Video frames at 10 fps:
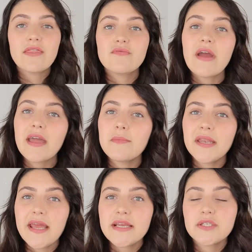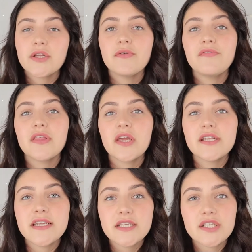And the recommendation for the
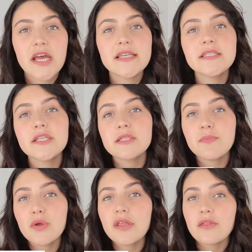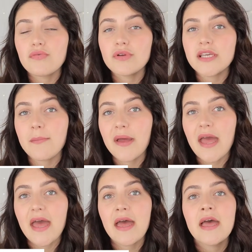conditioner is to smooth it through damp
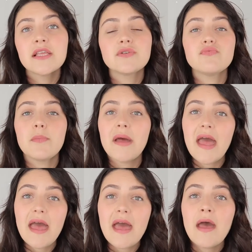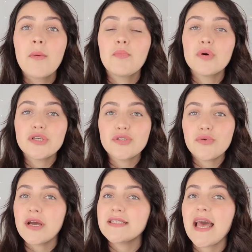hair to repair,
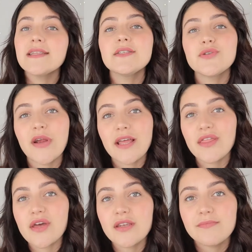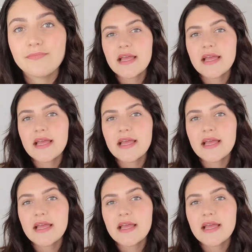moisturize, and strengthen.